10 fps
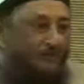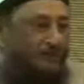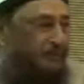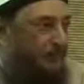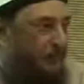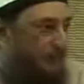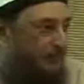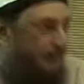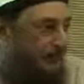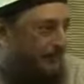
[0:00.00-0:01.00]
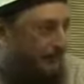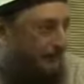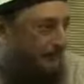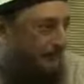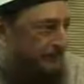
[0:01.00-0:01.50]
So you can walk
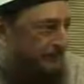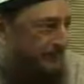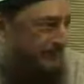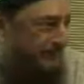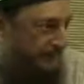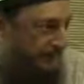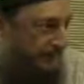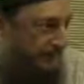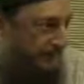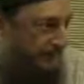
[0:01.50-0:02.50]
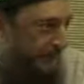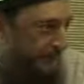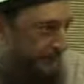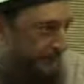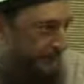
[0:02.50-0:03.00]
around, you can feel the effect
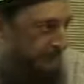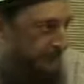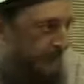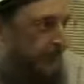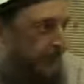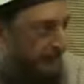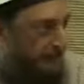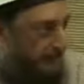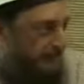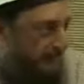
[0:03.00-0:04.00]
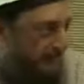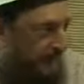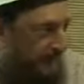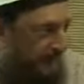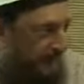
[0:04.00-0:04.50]
of
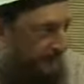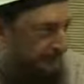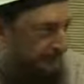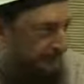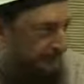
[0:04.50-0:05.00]
methodology.